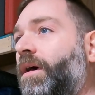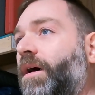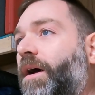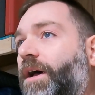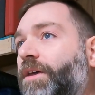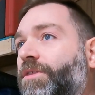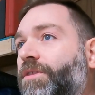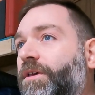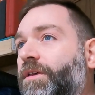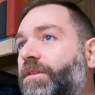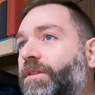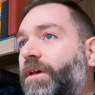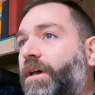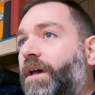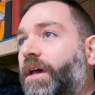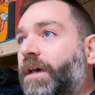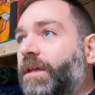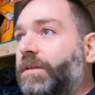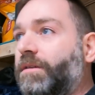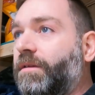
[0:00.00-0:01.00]
I think
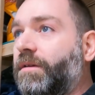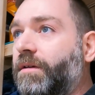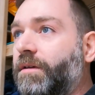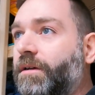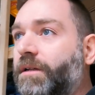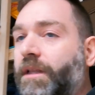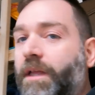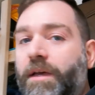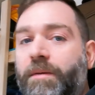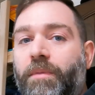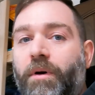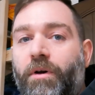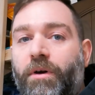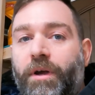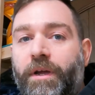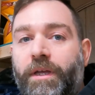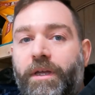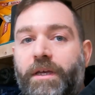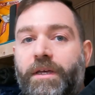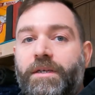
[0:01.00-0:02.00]
that clay
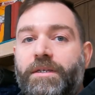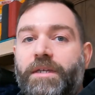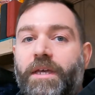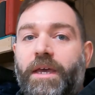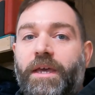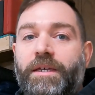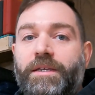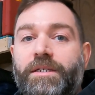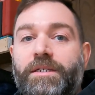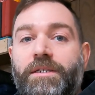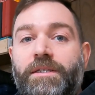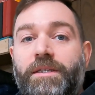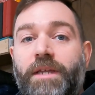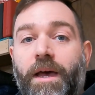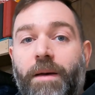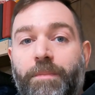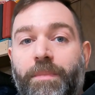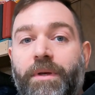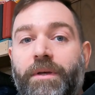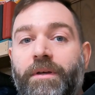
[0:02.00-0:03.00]
barring is a
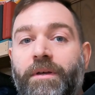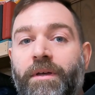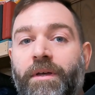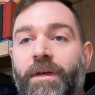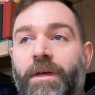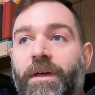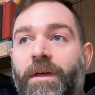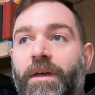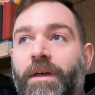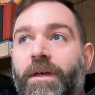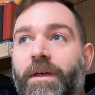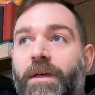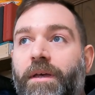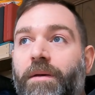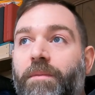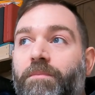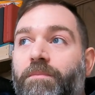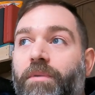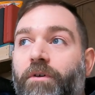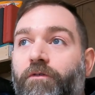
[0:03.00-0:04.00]
step
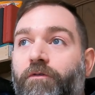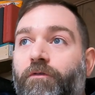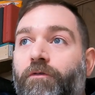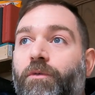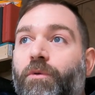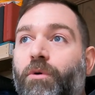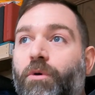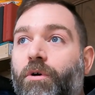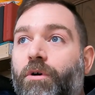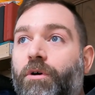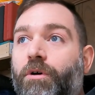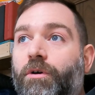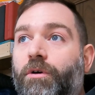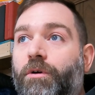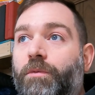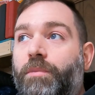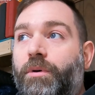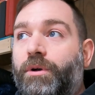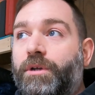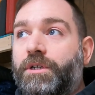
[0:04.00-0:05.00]

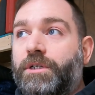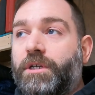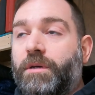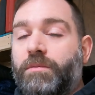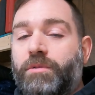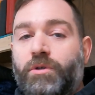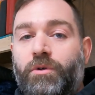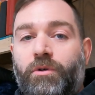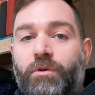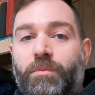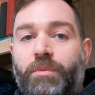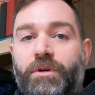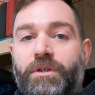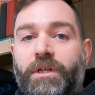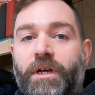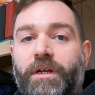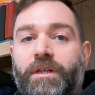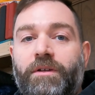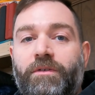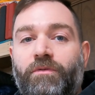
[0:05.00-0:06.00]
before putting some sort of
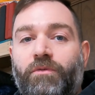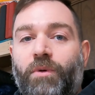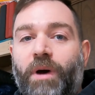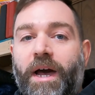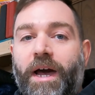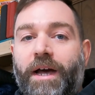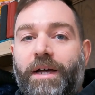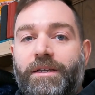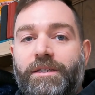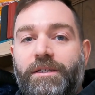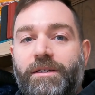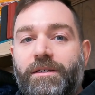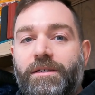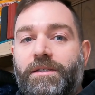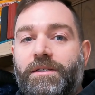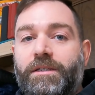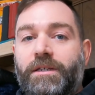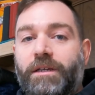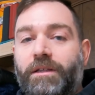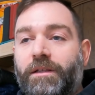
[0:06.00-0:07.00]
protective wax,
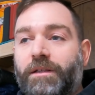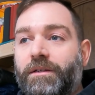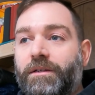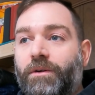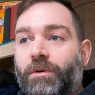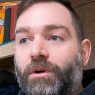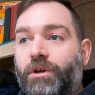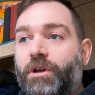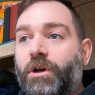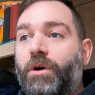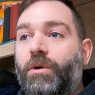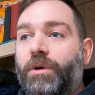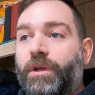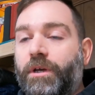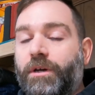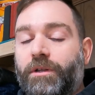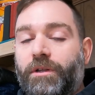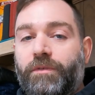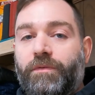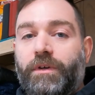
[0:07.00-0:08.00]
sealant, or
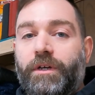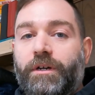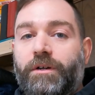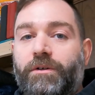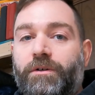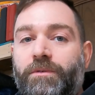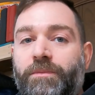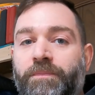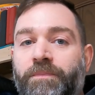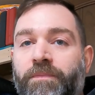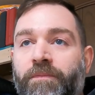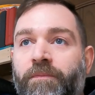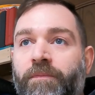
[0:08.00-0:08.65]
coating on the vehicle.